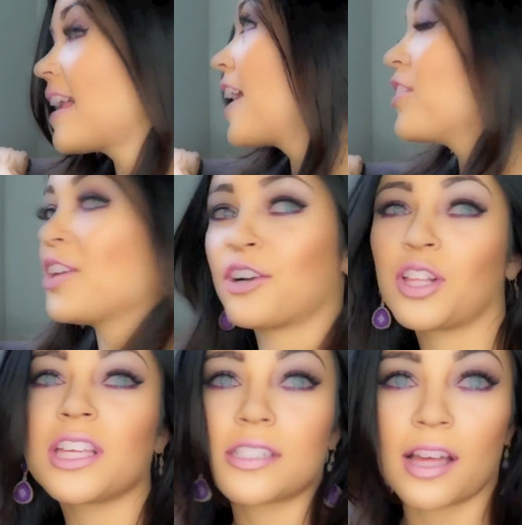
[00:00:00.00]
I
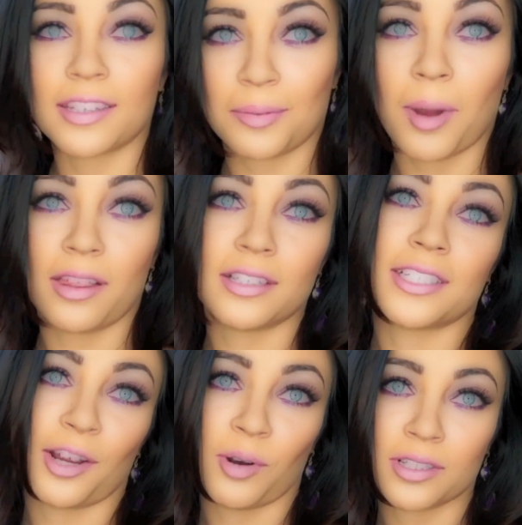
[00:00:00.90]
literally sound like Miley
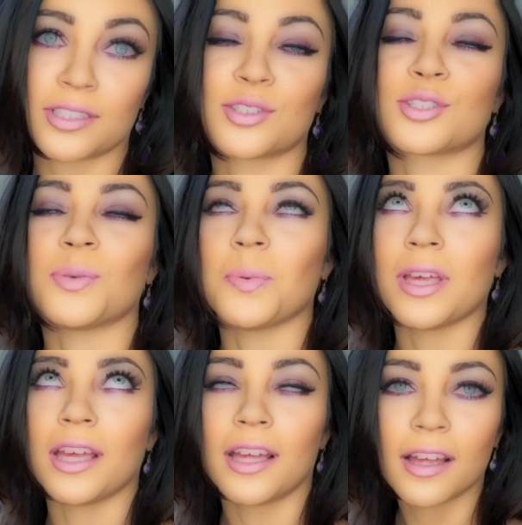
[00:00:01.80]
Cyrus.
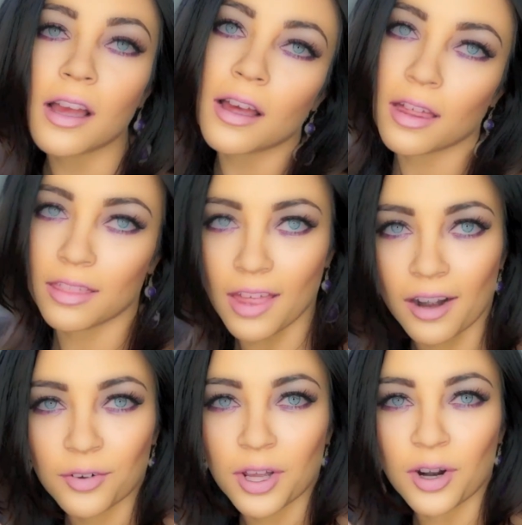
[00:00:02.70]
Sweet. then
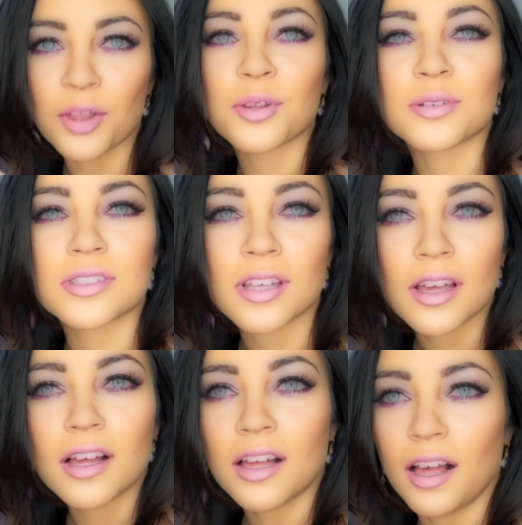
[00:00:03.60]
I'll get all those,
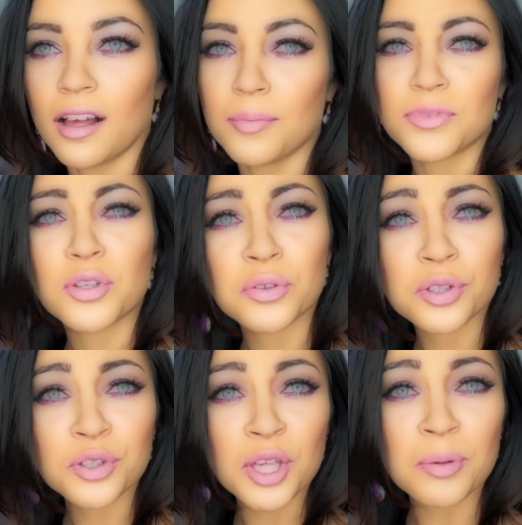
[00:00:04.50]
um, you
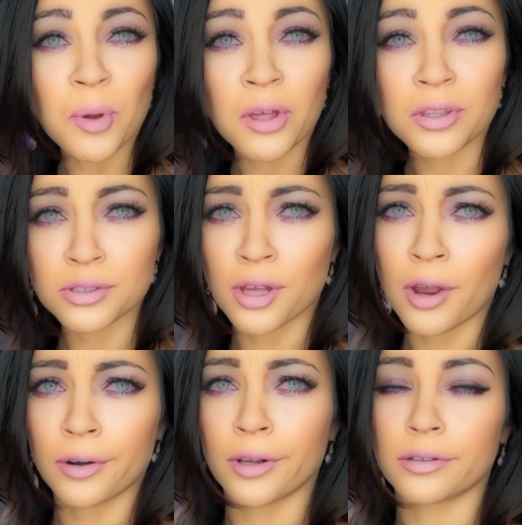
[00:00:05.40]
look like Miley
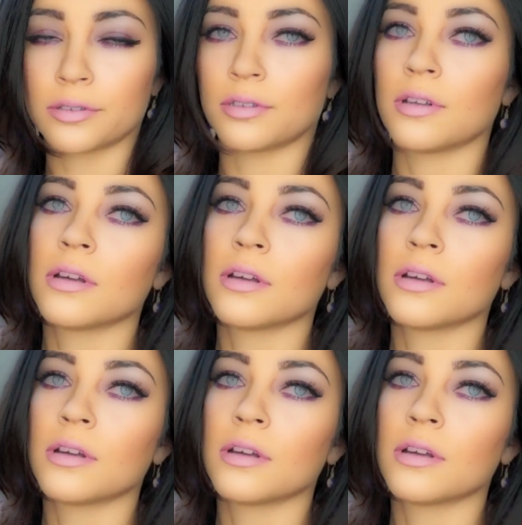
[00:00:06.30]
Cyrus.